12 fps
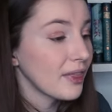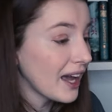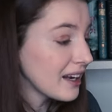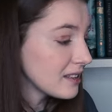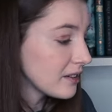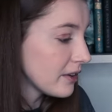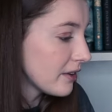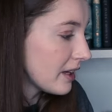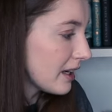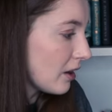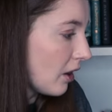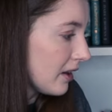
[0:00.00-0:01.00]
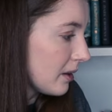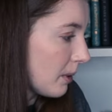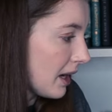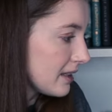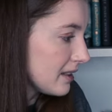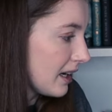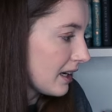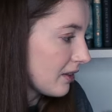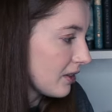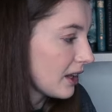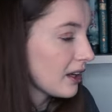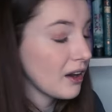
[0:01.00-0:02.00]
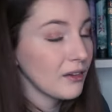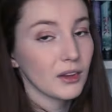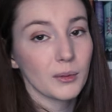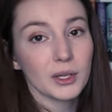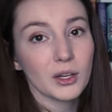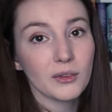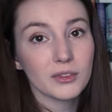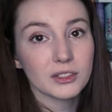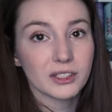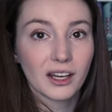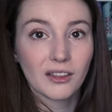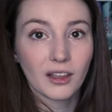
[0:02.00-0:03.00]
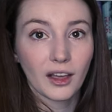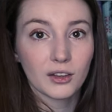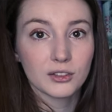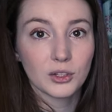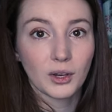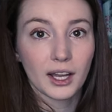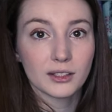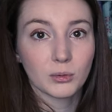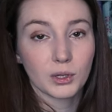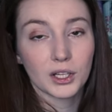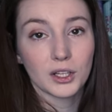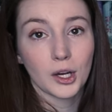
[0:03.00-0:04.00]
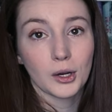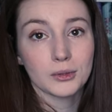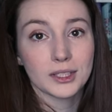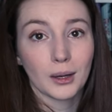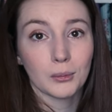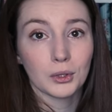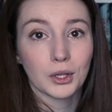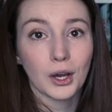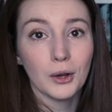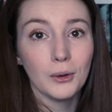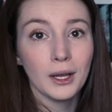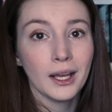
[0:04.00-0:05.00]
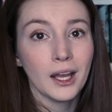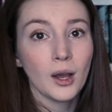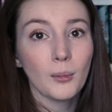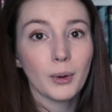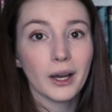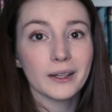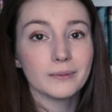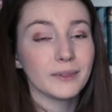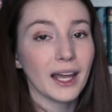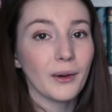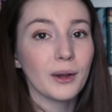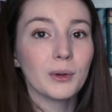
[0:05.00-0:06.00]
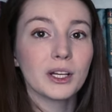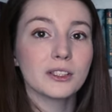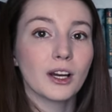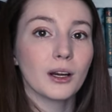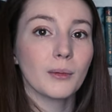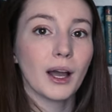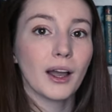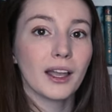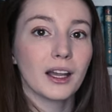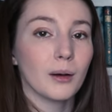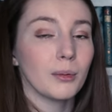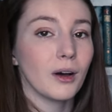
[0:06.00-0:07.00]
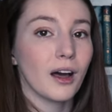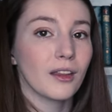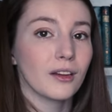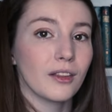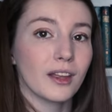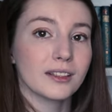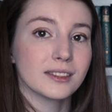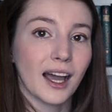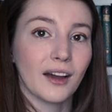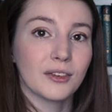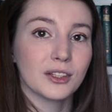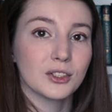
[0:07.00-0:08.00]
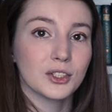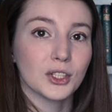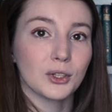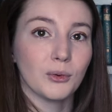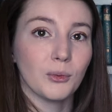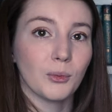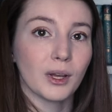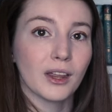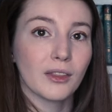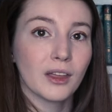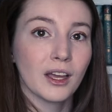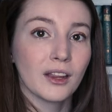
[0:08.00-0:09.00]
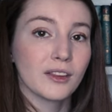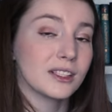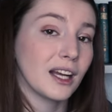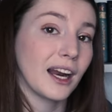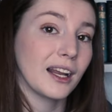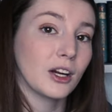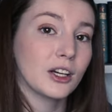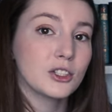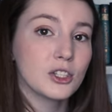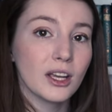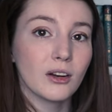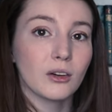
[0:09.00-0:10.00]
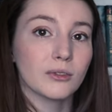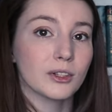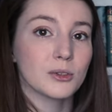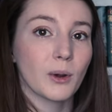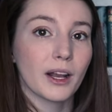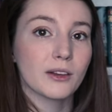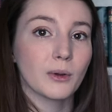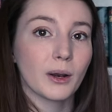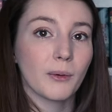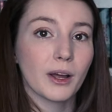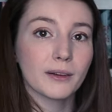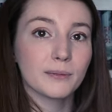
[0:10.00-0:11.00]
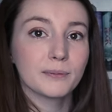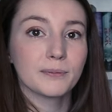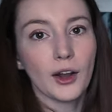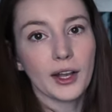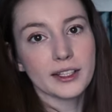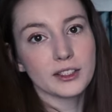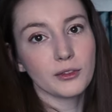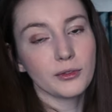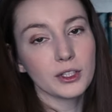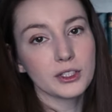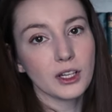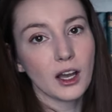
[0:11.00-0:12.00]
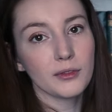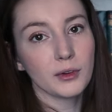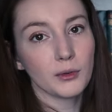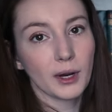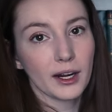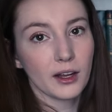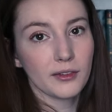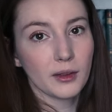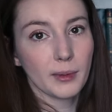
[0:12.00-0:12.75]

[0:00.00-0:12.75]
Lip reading: that is everything on the mice that I can think of. Let me know if there's anything else you guys want to know down below. But now I want to talk about a couple other things having to do with the Tiny Herd channel for 2021. Okay, so first off, right off